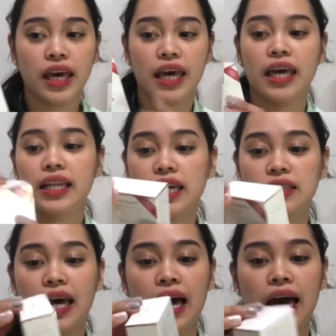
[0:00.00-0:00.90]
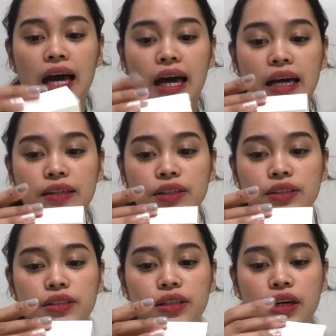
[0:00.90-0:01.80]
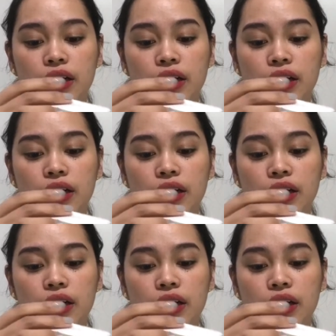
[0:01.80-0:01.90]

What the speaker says: and it has